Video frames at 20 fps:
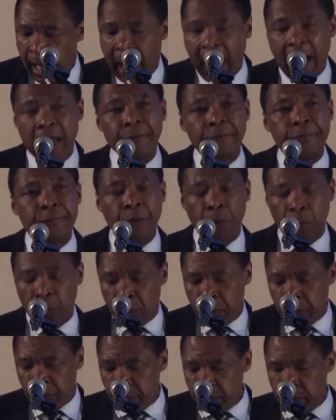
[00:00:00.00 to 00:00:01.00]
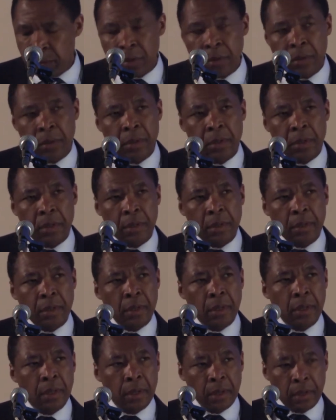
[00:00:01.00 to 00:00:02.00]
And for
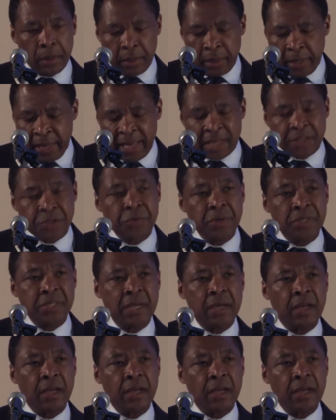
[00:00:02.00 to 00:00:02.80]
Histories